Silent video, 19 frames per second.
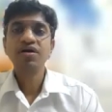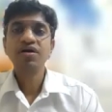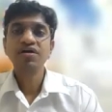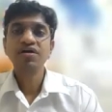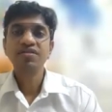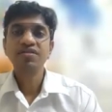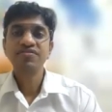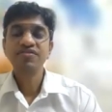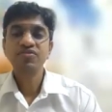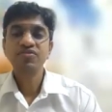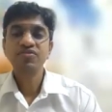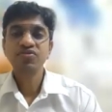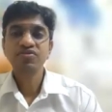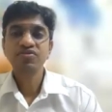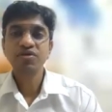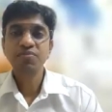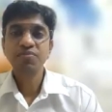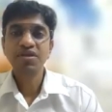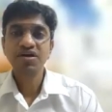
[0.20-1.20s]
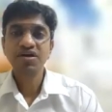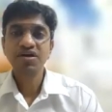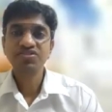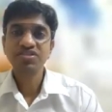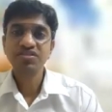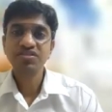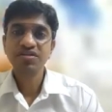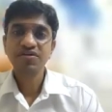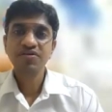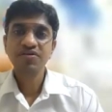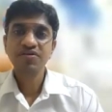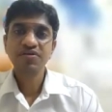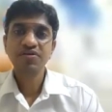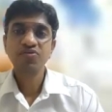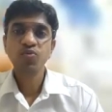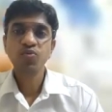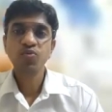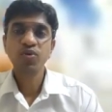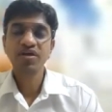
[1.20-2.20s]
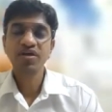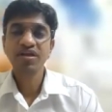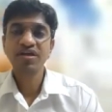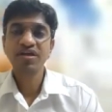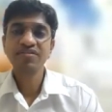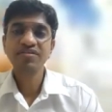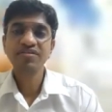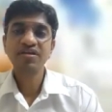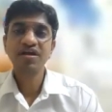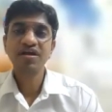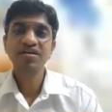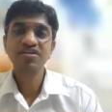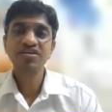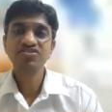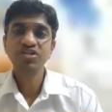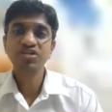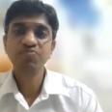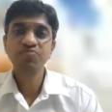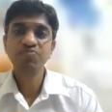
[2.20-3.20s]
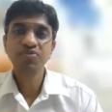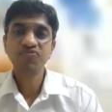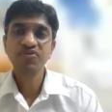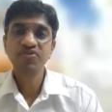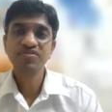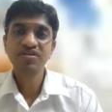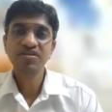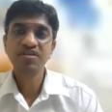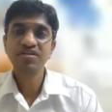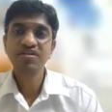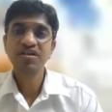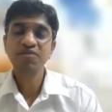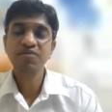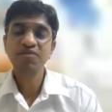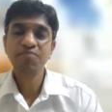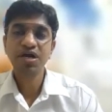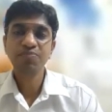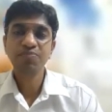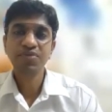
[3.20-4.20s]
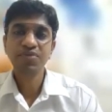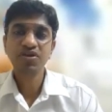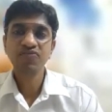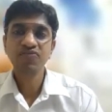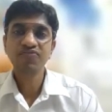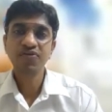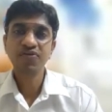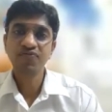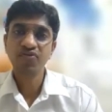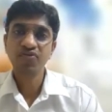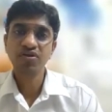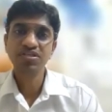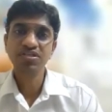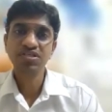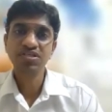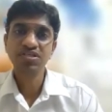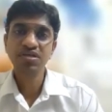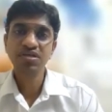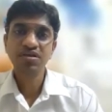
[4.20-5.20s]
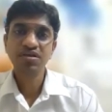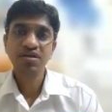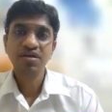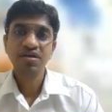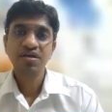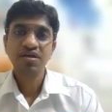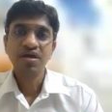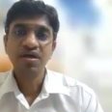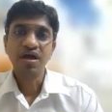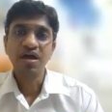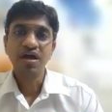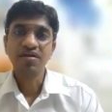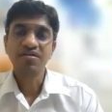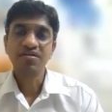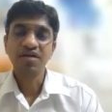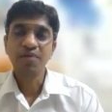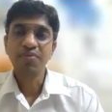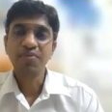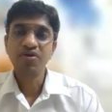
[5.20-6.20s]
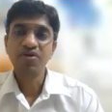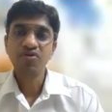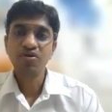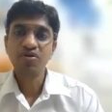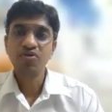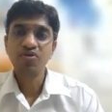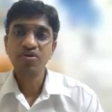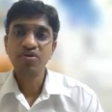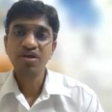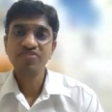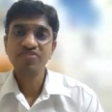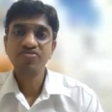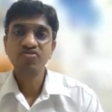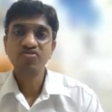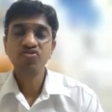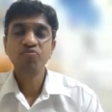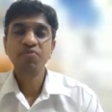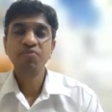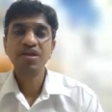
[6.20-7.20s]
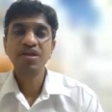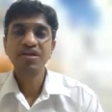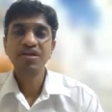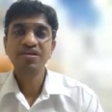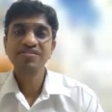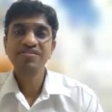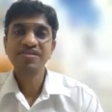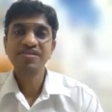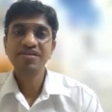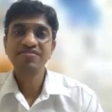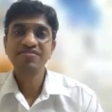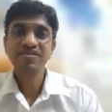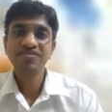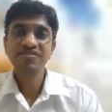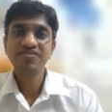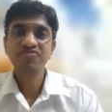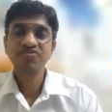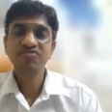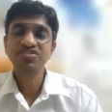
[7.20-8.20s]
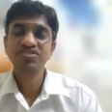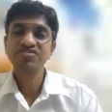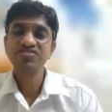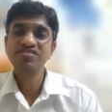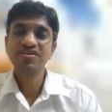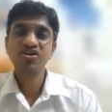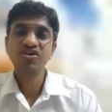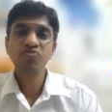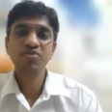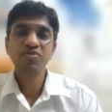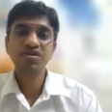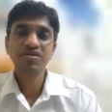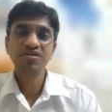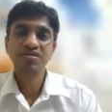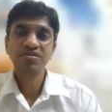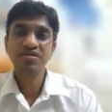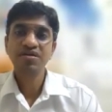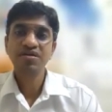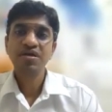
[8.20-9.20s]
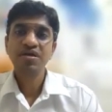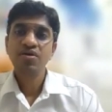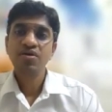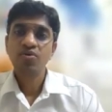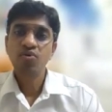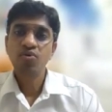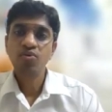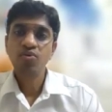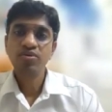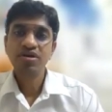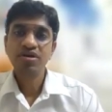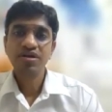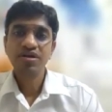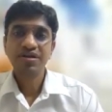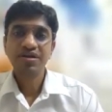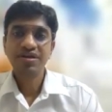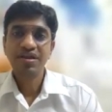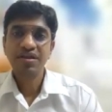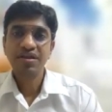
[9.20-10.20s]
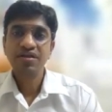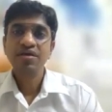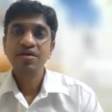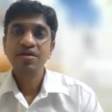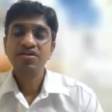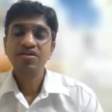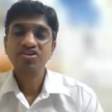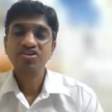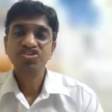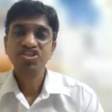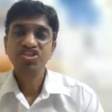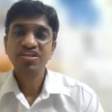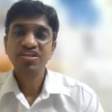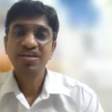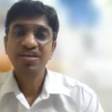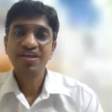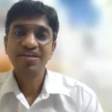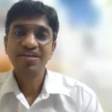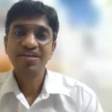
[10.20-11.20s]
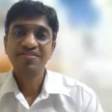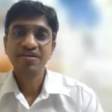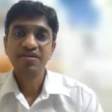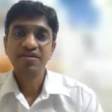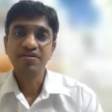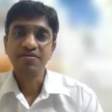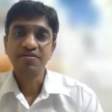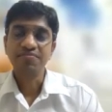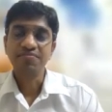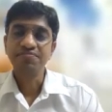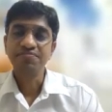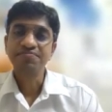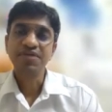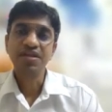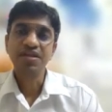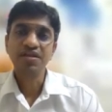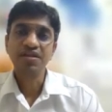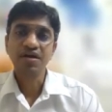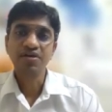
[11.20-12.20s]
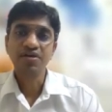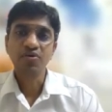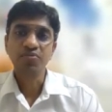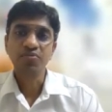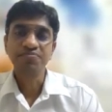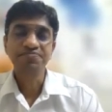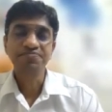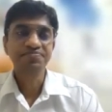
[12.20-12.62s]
This is Dr. Abhilash Chandra, working as an additional professor in the Department of Nephrology at Ramanujan Institute of Medical Sciences, which is a government-owned tertiary care center in Lucknow.